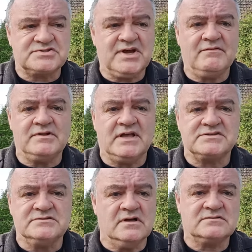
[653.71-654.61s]
Travel
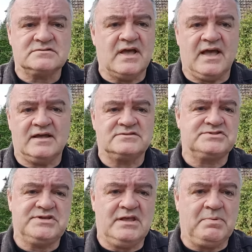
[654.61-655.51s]
is not
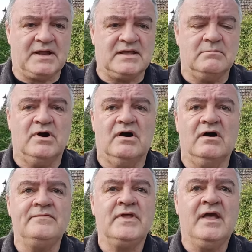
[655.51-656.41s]
cheap anymore.